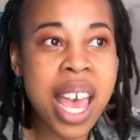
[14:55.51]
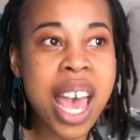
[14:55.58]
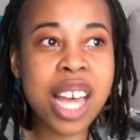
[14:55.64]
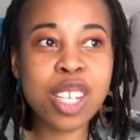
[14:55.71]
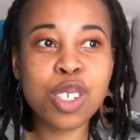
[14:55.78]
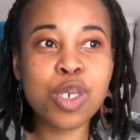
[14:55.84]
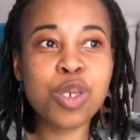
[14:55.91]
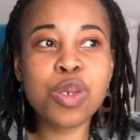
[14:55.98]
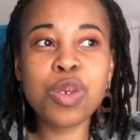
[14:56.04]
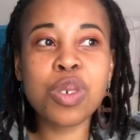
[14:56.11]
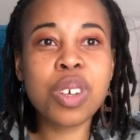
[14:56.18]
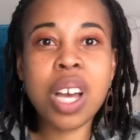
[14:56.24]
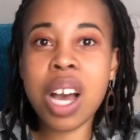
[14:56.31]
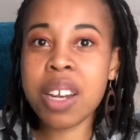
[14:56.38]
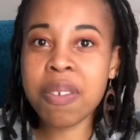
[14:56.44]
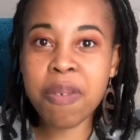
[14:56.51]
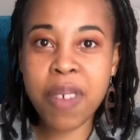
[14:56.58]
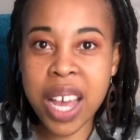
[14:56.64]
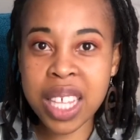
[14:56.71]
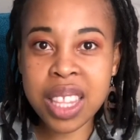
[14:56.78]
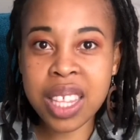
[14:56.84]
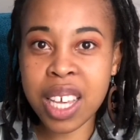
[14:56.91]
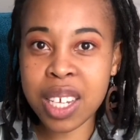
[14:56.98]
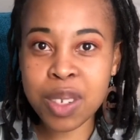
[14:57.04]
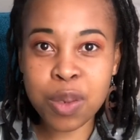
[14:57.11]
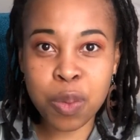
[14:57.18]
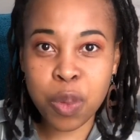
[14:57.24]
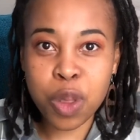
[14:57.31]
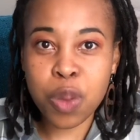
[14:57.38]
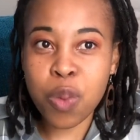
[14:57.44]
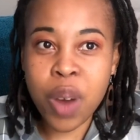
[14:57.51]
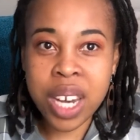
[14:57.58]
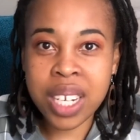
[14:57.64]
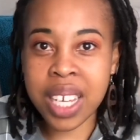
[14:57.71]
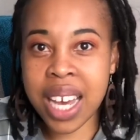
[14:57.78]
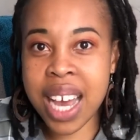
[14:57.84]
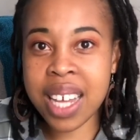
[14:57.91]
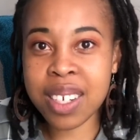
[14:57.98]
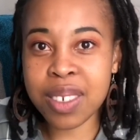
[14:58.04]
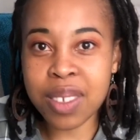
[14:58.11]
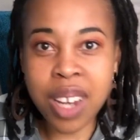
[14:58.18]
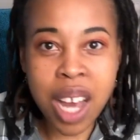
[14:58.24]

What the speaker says: And you can't fight that. With what gun?